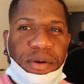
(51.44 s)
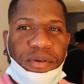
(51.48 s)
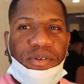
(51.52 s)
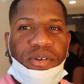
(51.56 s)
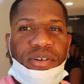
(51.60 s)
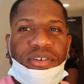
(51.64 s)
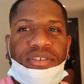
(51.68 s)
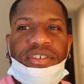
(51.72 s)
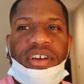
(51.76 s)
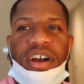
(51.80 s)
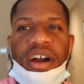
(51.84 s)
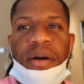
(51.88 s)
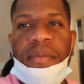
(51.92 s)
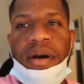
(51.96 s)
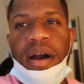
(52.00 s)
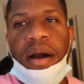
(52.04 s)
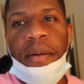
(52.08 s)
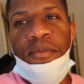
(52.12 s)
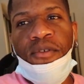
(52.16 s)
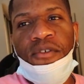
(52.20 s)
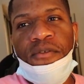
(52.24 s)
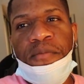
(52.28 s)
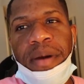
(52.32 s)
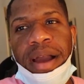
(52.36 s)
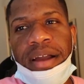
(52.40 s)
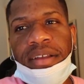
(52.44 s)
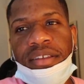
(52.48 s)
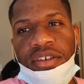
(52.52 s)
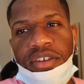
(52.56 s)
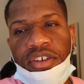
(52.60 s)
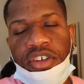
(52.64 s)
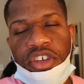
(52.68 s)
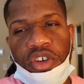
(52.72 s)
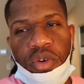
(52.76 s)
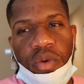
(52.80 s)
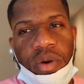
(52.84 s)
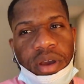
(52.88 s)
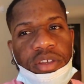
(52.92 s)
but we're gonna talk about our move back to
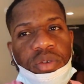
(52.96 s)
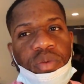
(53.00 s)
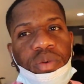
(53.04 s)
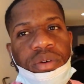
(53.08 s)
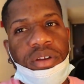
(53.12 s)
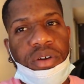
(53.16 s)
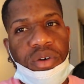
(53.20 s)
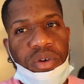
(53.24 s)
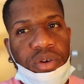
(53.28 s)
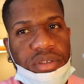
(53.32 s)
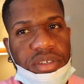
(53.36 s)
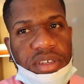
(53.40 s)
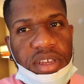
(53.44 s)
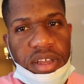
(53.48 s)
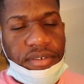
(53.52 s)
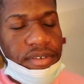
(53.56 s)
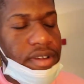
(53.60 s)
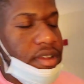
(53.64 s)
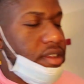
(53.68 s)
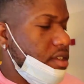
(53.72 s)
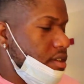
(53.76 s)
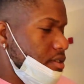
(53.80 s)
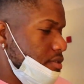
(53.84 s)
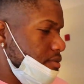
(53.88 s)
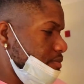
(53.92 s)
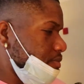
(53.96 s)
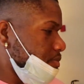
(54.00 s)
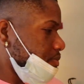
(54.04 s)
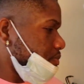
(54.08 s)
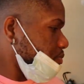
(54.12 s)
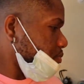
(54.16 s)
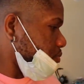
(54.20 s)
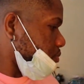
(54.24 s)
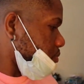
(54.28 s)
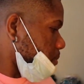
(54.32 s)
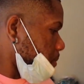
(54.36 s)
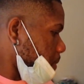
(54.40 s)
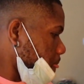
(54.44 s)
the U.S. We're in a hotel right now.
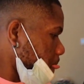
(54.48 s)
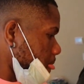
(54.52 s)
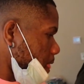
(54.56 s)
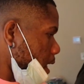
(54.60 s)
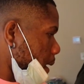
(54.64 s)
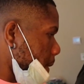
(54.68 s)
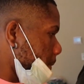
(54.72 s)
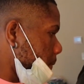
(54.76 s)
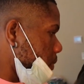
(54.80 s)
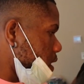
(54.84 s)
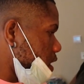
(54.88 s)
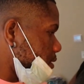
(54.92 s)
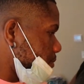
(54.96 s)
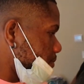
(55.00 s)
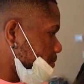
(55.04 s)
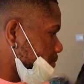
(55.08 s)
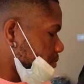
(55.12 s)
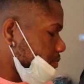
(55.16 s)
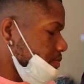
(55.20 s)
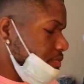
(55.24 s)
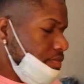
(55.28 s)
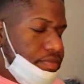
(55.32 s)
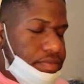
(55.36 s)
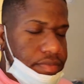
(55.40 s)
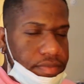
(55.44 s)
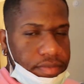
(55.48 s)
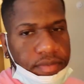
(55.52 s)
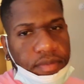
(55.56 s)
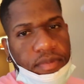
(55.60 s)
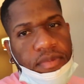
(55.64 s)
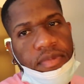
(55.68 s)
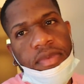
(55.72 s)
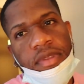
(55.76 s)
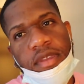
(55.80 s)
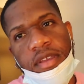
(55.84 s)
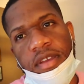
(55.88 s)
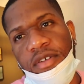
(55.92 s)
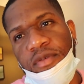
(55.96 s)
But
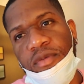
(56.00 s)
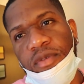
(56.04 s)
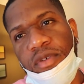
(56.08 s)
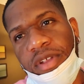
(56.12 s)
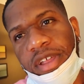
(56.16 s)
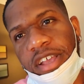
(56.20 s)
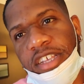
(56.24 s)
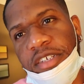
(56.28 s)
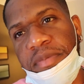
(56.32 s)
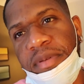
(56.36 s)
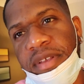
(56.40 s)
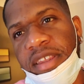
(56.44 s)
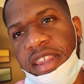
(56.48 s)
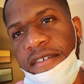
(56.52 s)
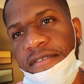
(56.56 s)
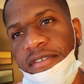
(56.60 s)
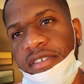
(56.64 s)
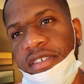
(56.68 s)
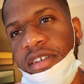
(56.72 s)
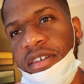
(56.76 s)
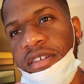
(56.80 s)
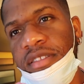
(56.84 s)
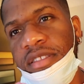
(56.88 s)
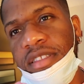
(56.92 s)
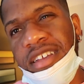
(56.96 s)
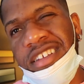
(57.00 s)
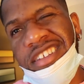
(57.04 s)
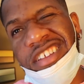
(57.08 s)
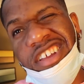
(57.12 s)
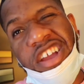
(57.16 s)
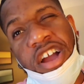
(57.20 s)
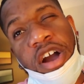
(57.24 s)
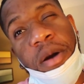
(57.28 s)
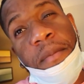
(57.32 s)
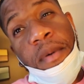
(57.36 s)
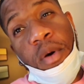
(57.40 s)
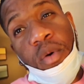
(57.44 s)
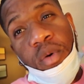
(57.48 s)
we're gonna explain every single thing to
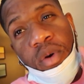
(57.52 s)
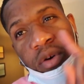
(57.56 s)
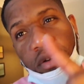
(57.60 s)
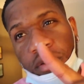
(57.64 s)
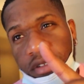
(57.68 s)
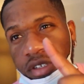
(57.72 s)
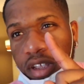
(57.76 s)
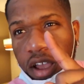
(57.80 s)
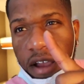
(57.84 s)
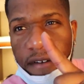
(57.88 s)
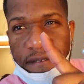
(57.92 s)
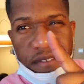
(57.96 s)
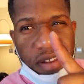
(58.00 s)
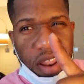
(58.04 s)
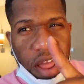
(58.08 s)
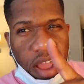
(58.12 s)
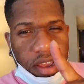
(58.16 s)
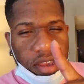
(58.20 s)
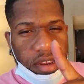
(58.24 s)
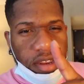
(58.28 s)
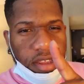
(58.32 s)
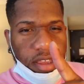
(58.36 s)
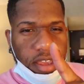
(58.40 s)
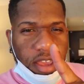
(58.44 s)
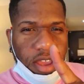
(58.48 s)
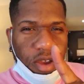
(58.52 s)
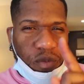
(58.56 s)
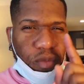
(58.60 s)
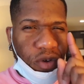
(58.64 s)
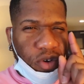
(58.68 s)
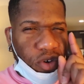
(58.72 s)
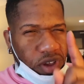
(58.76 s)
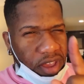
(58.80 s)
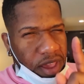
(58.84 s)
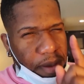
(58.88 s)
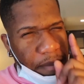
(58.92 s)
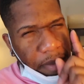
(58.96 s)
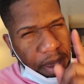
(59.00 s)
y'all. But we're gonna start vlogging again. We're
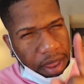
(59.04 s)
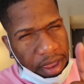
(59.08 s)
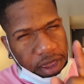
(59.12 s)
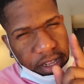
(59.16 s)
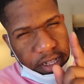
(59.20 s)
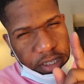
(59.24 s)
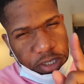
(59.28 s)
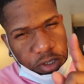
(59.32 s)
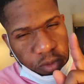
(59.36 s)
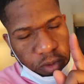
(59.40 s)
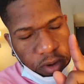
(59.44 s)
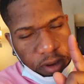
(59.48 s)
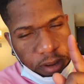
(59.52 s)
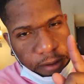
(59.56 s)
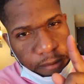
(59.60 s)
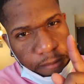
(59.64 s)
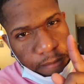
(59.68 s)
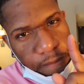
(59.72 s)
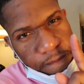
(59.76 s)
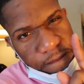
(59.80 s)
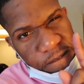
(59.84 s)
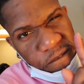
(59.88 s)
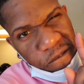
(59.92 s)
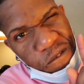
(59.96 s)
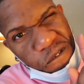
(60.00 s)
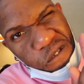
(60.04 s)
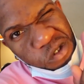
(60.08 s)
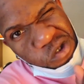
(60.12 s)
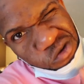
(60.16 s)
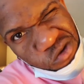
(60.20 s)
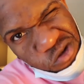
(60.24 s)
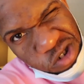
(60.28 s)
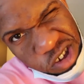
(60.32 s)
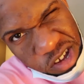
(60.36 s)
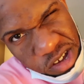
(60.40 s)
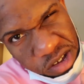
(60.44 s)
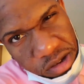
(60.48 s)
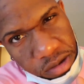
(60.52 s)
gonna get back into it for
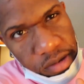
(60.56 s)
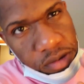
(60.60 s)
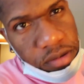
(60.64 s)
real.